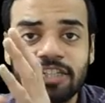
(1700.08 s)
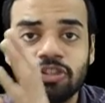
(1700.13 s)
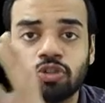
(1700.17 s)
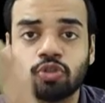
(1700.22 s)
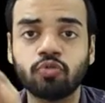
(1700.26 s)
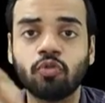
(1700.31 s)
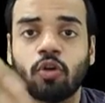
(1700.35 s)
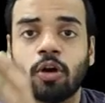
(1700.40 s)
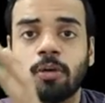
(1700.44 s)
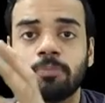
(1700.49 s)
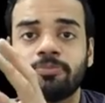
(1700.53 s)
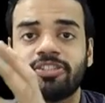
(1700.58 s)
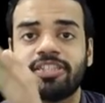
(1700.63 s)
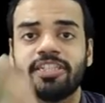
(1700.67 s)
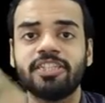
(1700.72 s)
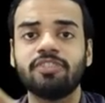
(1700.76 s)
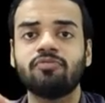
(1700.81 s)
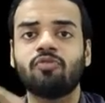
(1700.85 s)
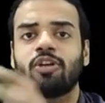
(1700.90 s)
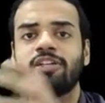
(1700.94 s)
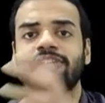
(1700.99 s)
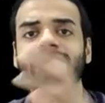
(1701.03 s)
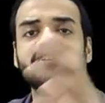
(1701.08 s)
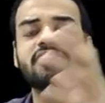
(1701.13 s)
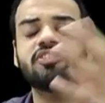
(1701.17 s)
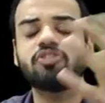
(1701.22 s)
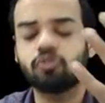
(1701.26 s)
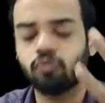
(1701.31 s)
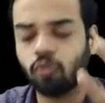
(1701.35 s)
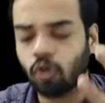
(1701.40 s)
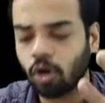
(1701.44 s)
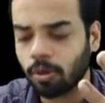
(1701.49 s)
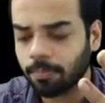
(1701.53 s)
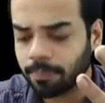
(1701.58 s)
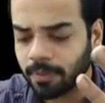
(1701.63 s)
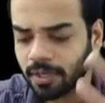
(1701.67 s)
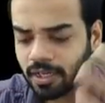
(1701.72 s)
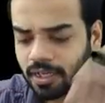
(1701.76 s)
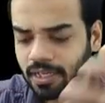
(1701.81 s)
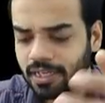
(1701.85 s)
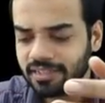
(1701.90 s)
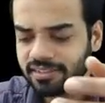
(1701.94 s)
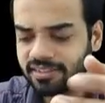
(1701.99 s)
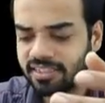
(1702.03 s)
swamp stage. What is a swamp?
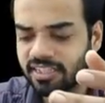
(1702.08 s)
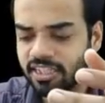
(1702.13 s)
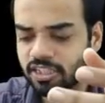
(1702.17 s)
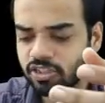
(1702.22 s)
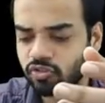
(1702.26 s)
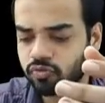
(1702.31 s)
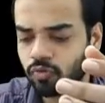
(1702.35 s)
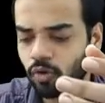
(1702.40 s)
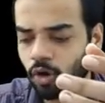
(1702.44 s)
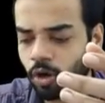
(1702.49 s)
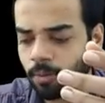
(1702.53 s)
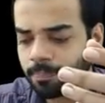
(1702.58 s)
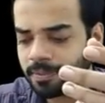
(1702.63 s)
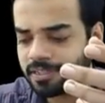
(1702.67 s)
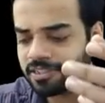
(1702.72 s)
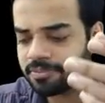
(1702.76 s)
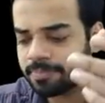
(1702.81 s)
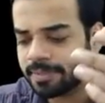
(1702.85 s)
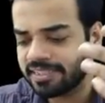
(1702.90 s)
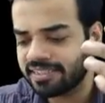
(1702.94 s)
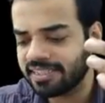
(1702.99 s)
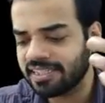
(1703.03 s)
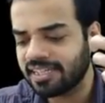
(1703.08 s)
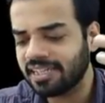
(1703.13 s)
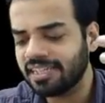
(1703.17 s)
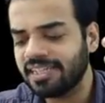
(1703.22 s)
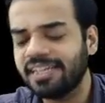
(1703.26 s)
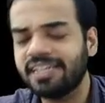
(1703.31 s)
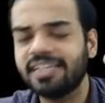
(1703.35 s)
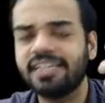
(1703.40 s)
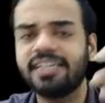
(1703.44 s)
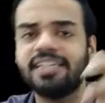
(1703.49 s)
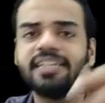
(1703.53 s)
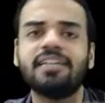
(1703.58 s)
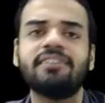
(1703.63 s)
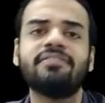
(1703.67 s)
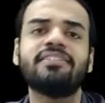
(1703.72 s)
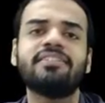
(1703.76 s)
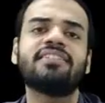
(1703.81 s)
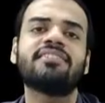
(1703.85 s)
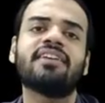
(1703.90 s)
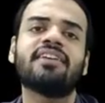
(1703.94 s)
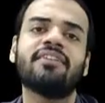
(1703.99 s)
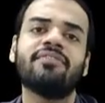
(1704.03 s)
See, a swamp is basically an area
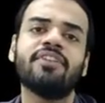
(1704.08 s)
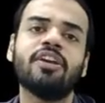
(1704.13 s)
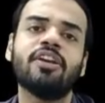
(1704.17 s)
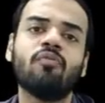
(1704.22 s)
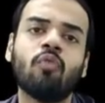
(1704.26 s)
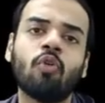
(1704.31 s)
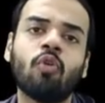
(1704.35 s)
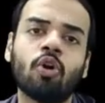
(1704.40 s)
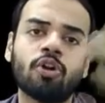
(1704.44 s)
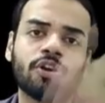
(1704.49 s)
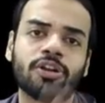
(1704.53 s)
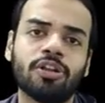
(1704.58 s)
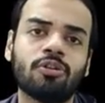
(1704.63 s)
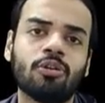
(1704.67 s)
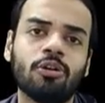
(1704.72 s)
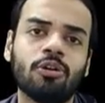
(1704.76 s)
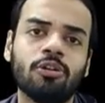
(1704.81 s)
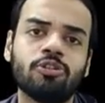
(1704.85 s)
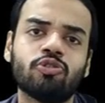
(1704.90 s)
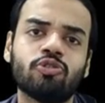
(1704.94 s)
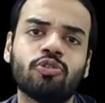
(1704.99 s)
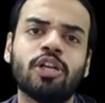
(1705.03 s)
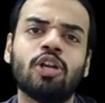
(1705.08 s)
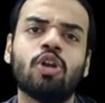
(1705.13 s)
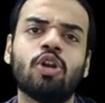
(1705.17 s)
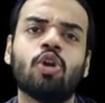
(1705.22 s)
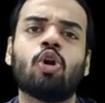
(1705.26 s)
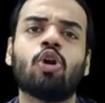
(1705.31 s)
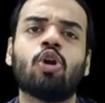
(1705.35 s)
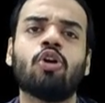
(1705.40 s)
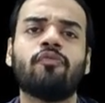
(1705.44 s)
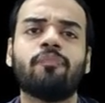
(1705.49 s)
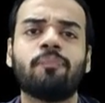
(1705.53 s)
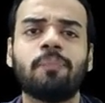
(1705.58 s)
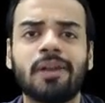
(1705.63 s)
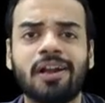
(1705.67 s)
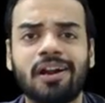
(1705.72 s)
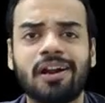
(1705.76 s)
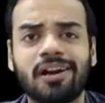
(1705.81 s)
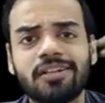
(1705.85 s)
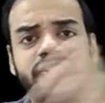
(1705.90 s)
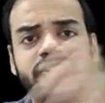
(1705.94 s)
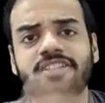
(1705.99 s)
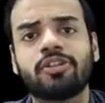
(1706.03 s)
which is having water also and lot of
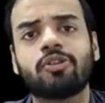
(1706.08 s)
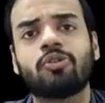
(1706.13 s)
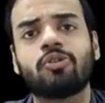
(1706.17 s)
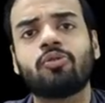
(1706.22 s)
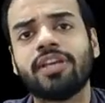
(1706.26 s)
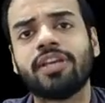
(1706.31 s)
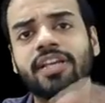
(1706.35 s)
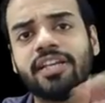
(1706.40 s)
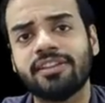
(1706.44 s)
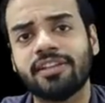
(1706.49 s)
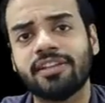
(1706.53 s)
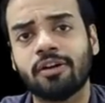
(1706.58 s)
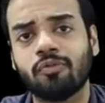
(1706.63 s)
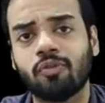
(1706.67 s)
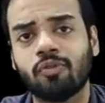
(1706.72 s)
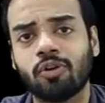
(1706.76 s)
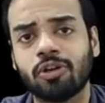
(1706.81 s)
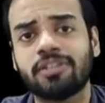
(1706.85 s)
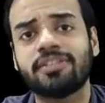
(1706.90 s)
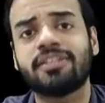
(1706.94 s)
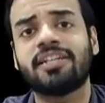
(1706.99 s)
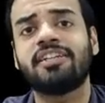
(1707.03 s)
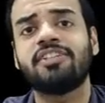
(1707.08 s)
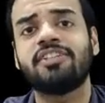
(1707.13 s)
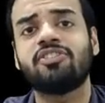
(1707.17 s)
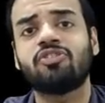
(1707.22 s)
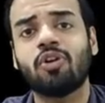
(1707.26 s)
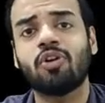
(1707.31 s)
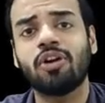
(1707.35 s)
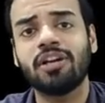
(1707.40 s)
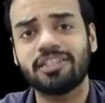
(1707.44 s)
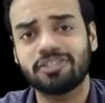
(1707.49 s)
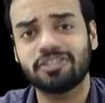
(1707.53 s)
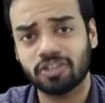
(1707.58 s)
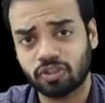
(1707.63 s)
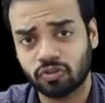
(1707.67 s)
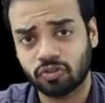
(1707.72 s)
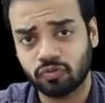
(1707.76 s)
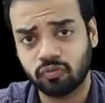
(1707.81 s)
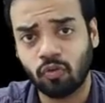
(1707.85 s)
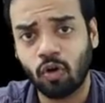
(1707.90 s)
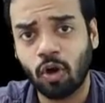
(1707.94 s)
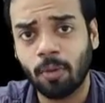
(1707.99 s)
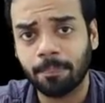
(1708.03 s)
plants are growing in that water. That is called as a
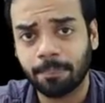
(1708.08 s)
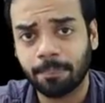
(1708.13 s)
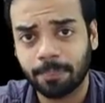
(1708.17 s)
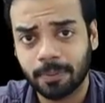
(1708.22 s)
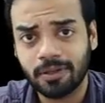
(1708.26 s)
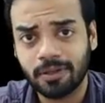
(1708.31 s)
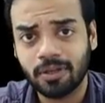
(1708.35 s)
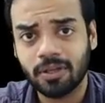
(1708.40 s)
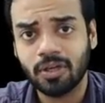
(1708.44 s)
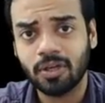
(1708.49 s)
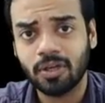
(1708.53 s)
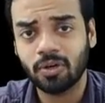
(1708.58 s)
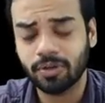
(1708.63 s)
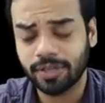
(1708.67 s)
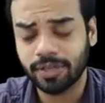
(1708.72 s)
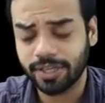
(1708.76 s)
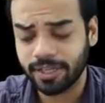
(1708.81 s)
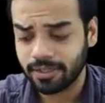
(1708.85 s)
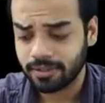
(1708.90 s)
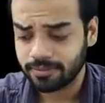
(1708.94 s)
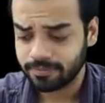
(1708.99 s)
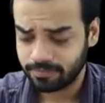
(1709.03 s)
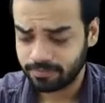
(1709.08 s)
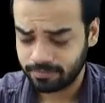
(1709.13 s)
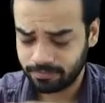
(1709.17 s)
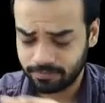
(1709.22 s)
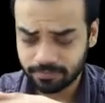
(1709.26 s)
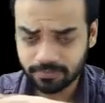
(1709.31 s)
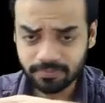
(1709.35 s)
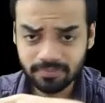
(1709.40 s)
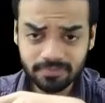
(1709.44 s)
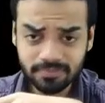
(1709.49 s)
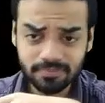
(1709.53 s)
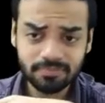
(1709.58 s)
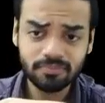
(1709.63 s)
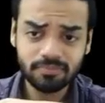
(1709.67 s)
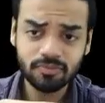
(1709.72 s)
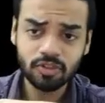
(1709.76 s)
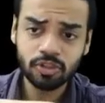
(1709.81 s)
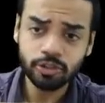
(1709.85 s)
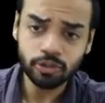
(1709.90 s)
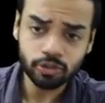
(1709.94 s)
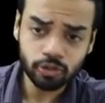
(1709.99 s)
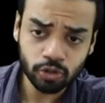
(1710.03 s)
swamp. Okay,
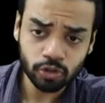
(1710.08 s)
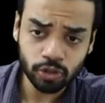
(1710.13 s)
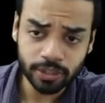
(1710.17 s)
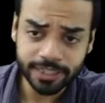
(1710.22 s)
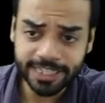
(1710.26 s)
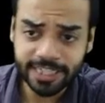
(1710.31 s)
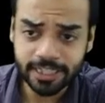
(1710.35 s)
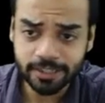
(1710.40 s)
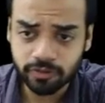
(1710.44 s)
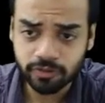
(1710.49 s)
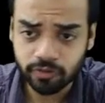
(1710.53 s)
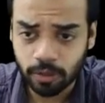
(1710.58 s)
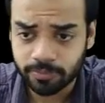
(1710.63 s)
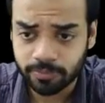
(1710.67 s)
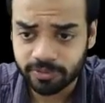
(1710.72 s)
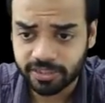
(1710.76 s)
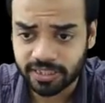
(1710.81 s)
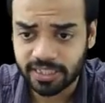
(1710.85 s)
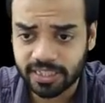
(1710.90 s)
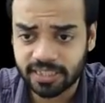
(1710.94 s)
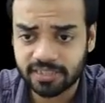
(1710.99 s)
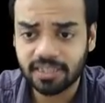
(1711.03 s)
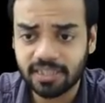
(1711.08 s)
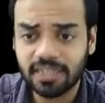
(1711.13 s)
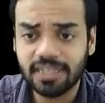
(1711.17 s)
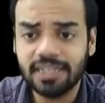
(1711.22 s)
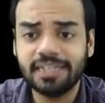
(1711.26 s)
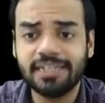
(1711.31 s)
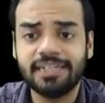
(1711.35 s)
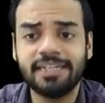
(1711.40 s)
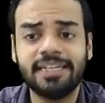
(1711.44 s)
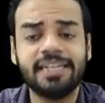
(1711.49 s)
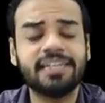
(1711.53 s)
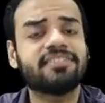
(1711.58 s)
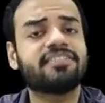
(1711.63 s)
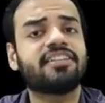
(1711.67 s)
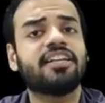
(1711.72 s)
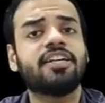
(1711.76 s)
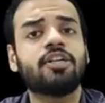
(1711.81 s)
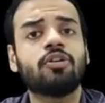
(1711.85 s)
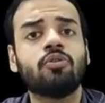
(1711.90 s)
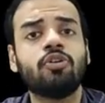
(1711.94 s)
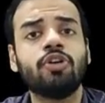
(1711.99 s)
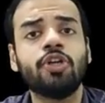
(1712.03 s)
so reed swamp stage. Next I
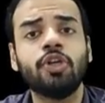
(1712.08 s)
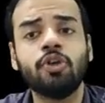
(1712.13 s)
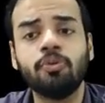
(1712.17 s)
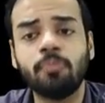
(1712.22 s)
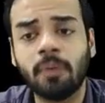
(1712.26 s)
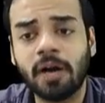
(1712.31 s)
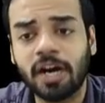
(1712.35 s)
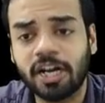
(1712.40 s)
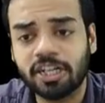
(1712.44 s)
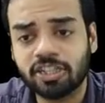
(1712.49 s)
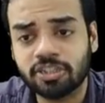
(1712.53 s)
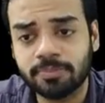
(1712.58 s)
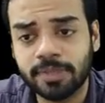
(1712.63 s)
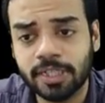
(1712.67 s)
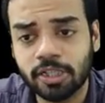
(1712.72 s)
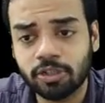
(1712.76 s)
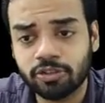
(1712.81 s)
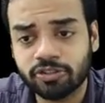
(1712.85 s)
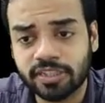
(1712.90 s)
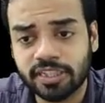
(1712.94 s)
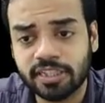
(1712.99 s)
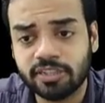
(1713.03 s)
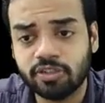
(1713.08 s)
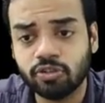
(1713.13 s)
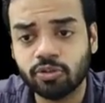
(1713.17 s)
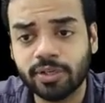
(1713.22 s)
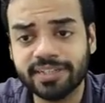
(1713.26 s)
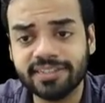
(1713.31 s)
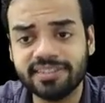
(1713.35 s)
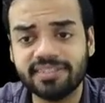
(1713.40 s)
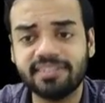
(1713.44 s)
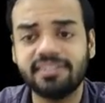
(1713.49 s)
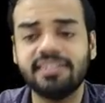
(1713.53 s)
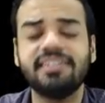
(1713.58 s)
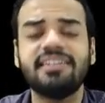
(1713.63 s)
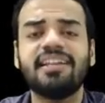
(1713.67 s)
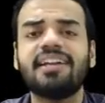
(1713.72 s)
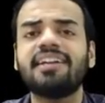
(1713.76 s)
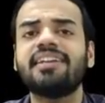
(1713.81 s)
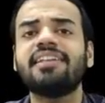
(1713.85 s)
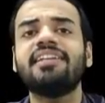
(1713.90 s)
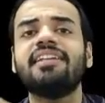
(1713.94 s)
told you marsh meadow stage. You can see that in